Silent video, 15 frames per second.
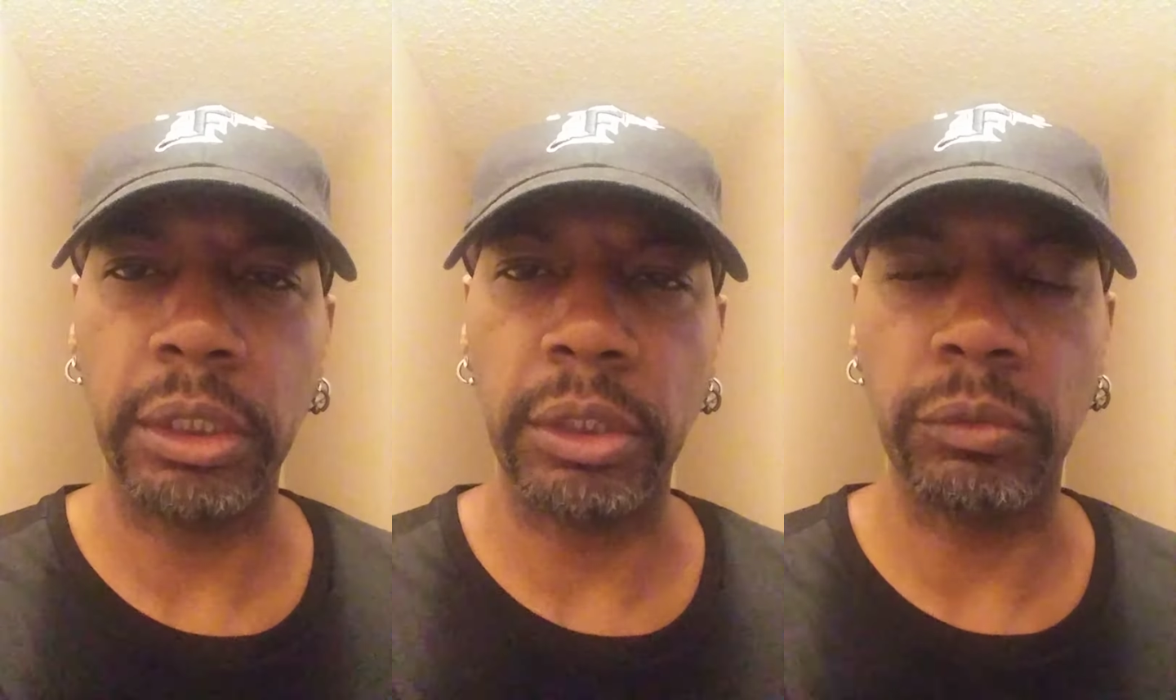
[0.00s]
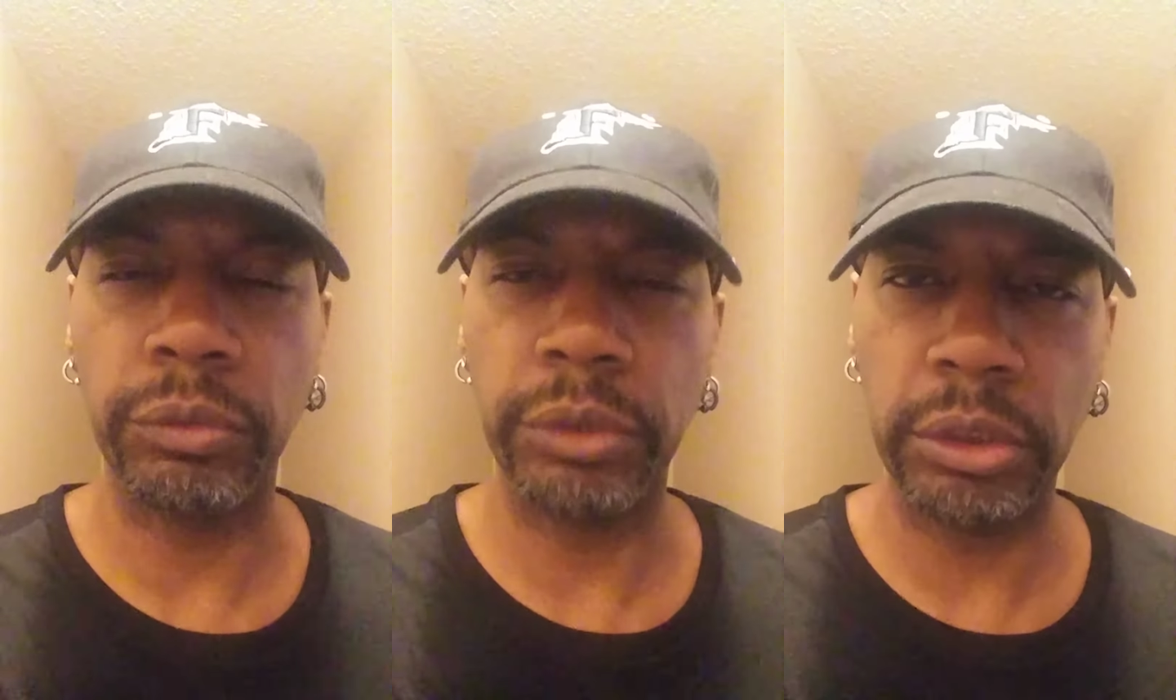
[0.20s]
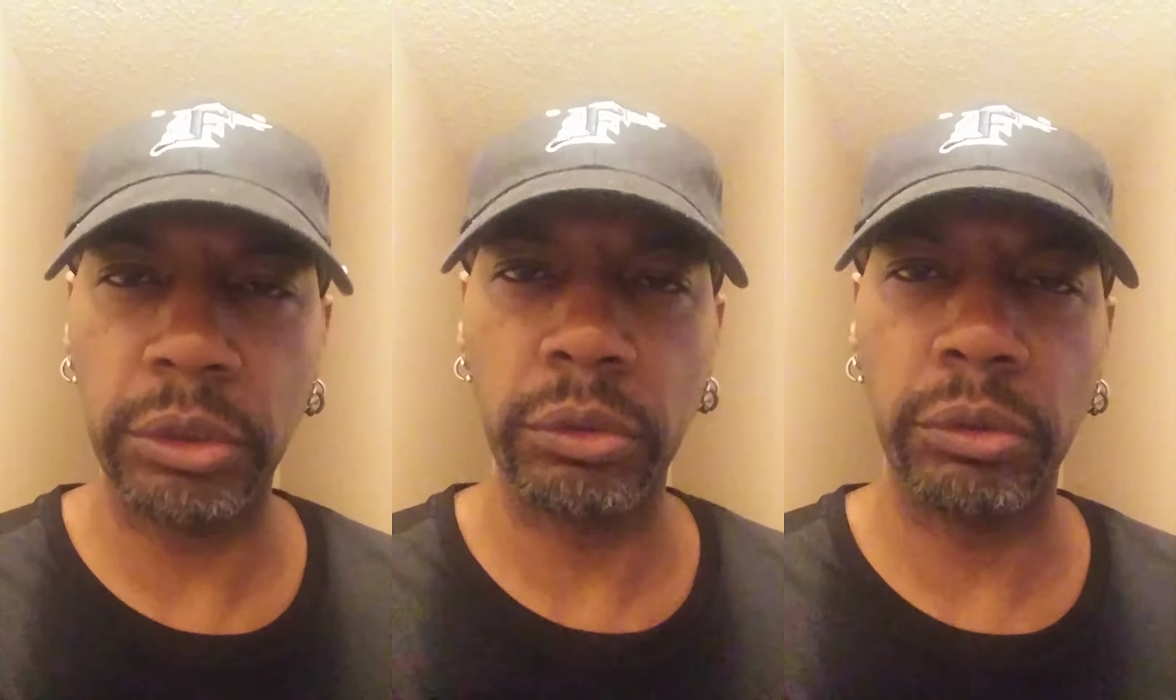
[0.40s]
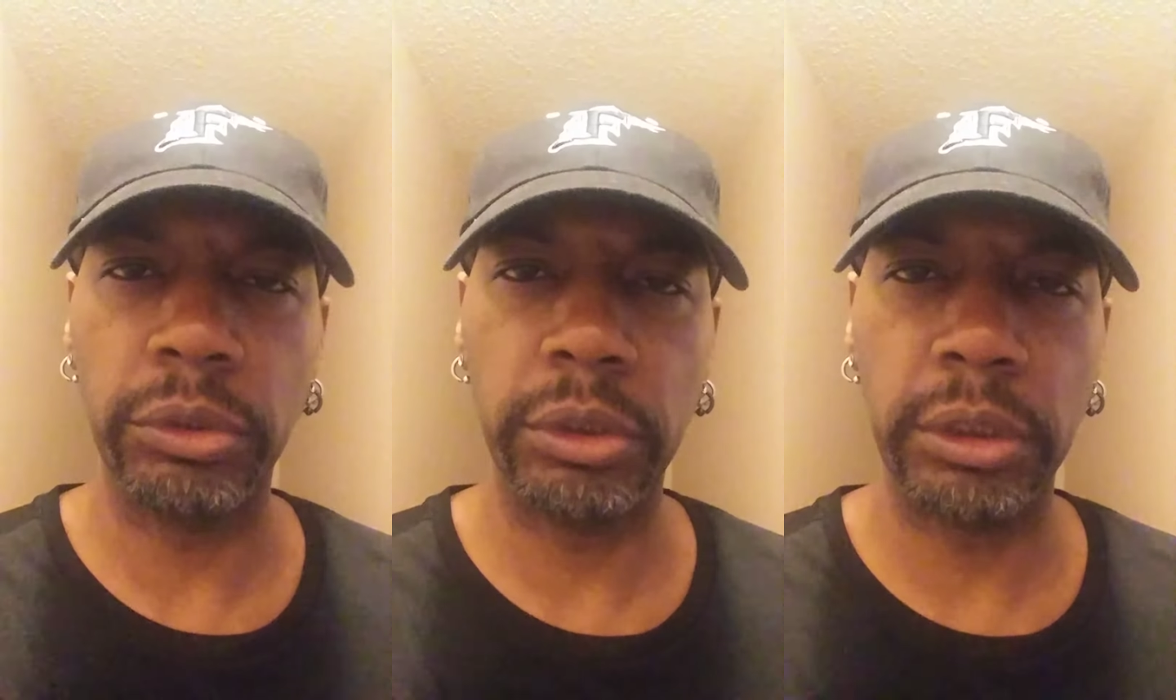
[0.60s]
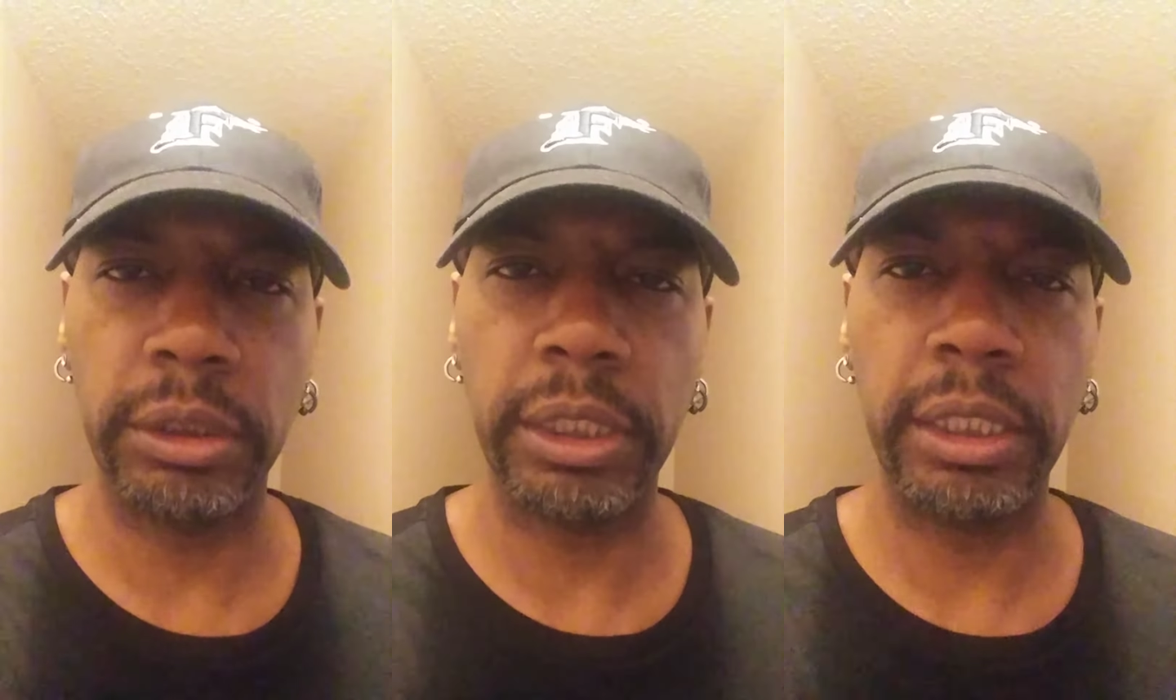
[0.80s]
and
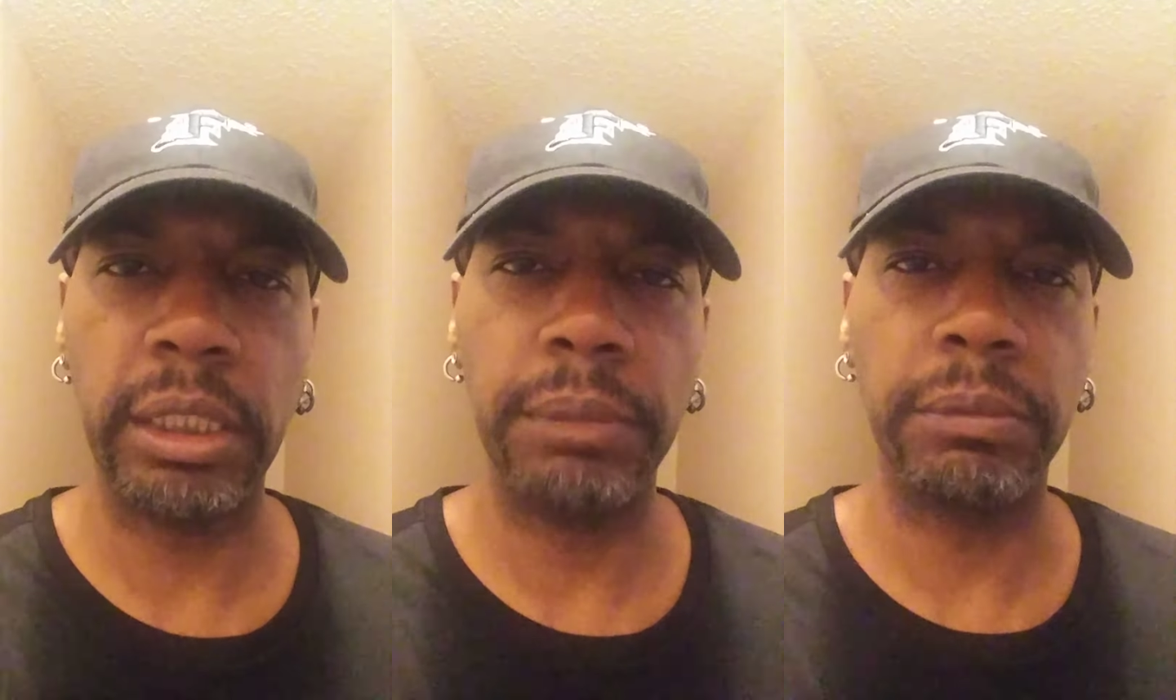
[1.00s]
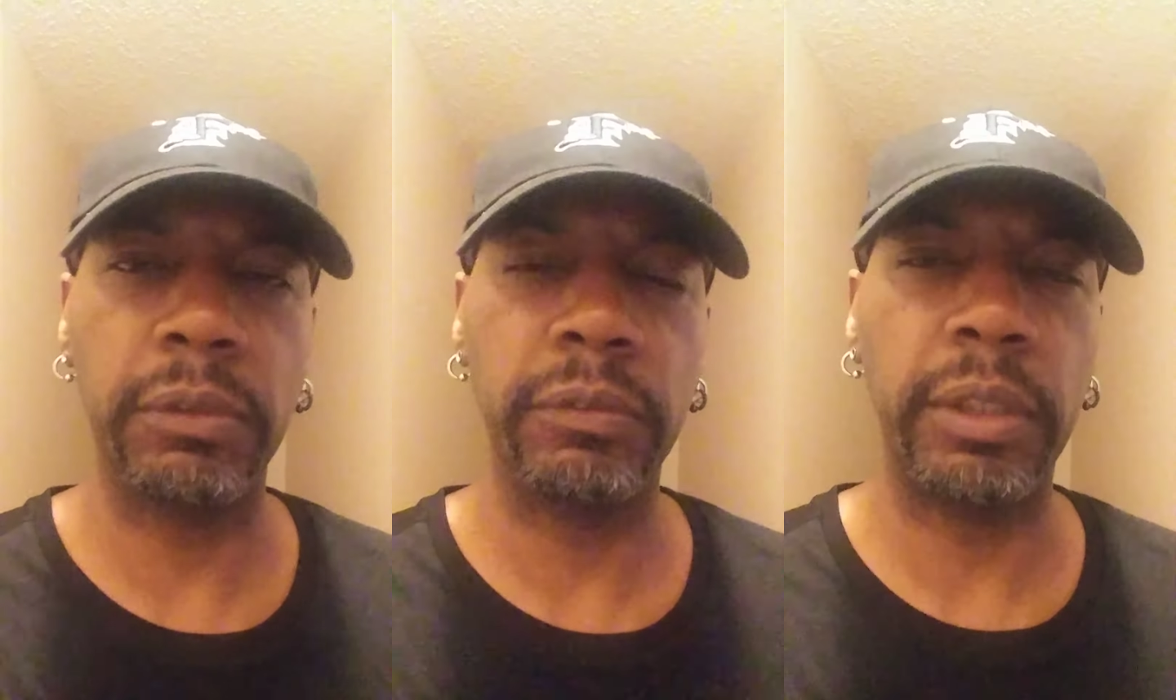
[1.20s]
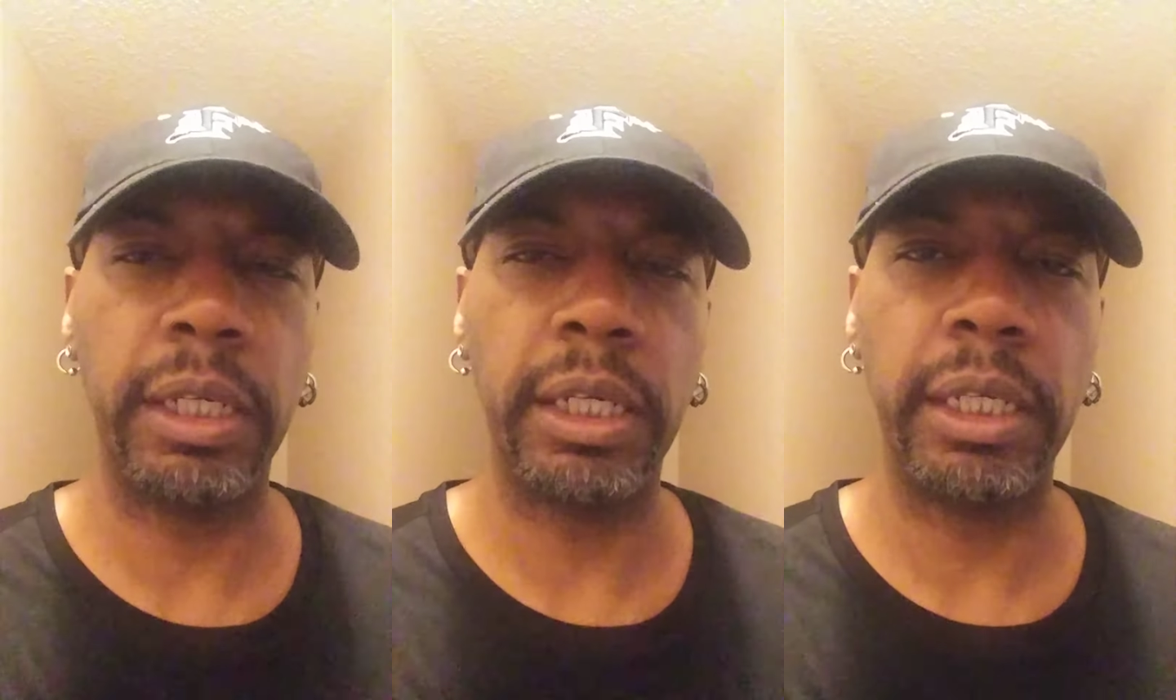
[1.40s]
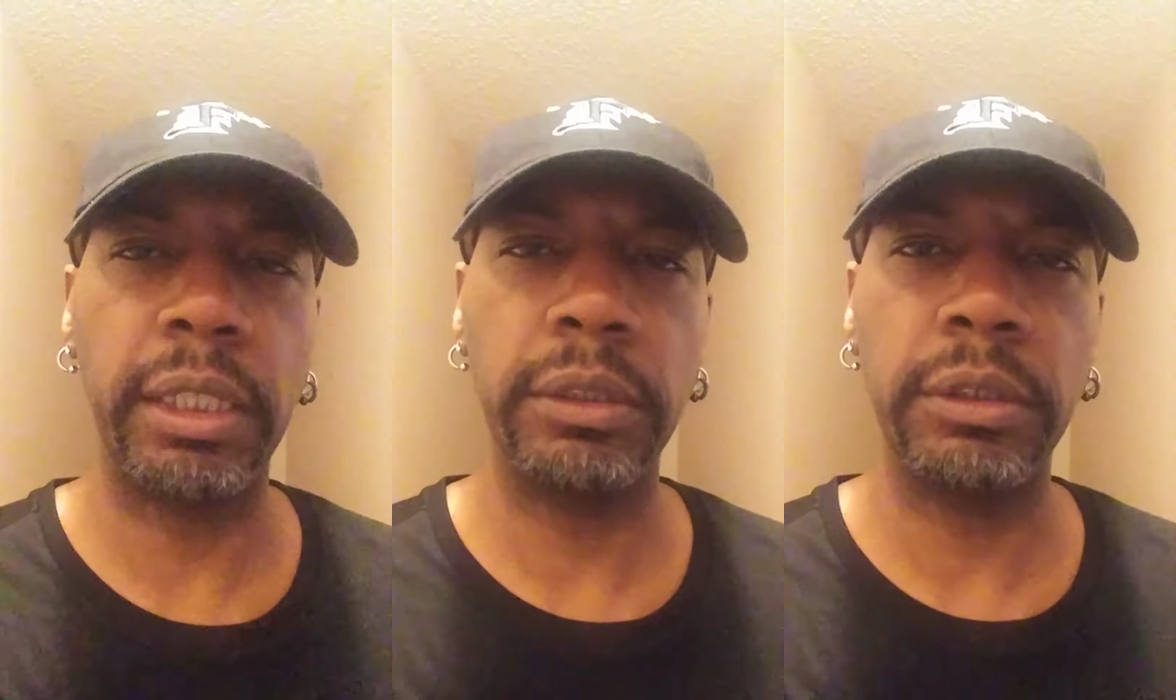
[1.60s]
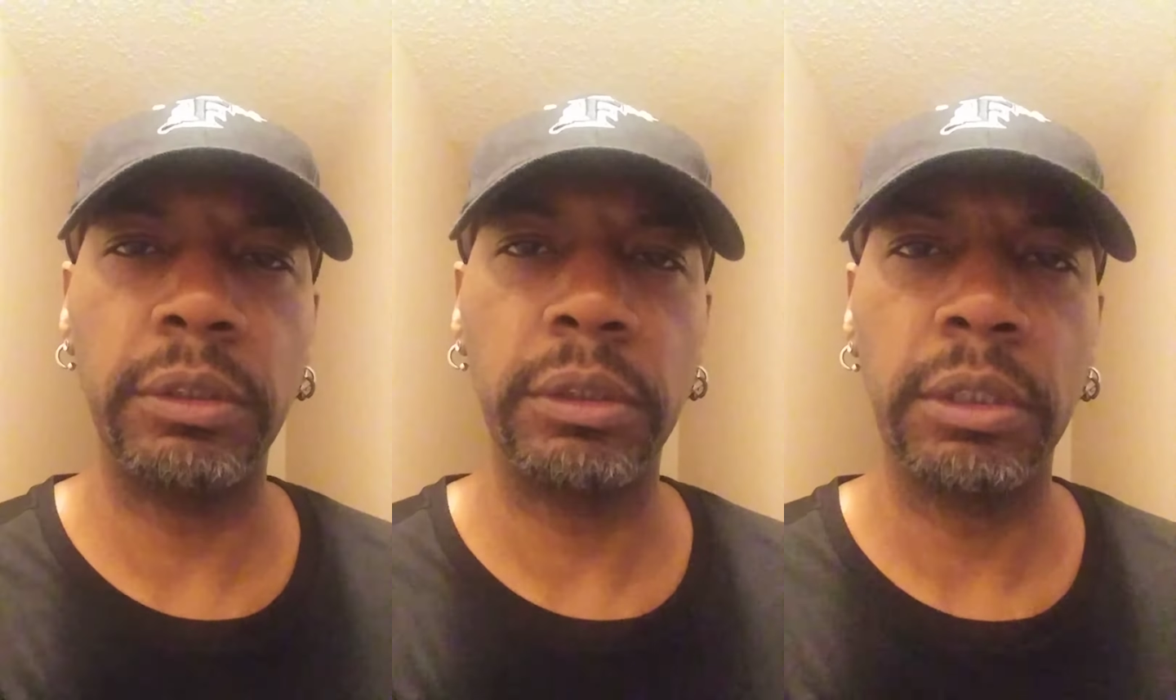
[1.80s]
resources that he
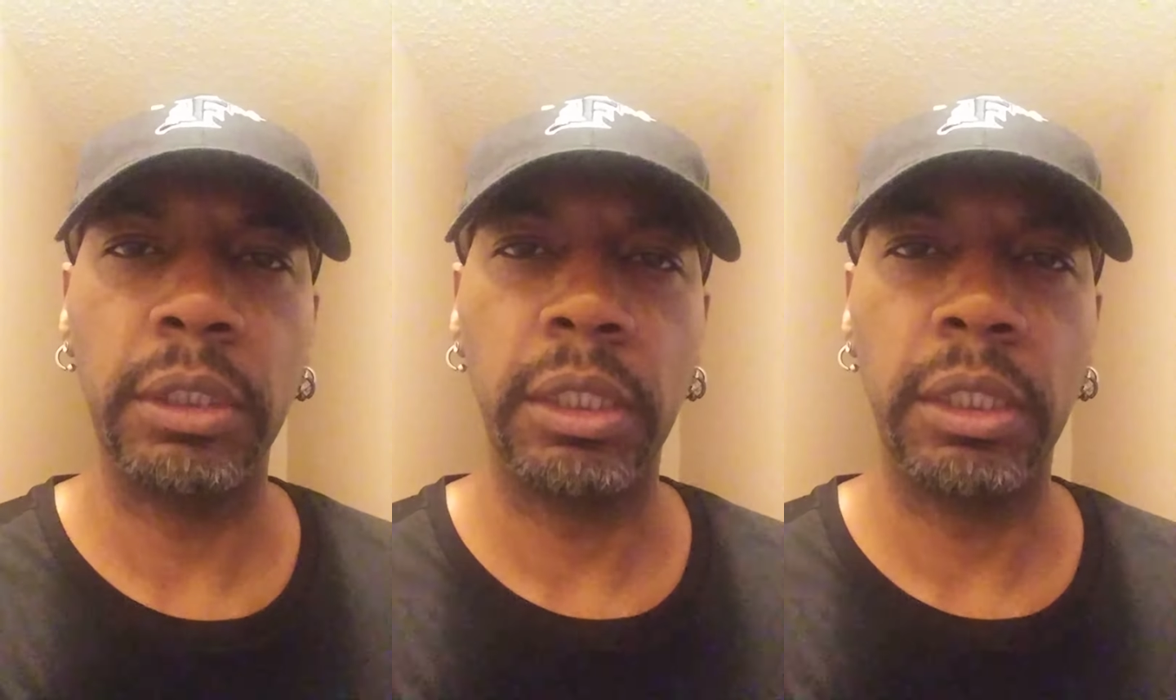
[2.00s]
provides,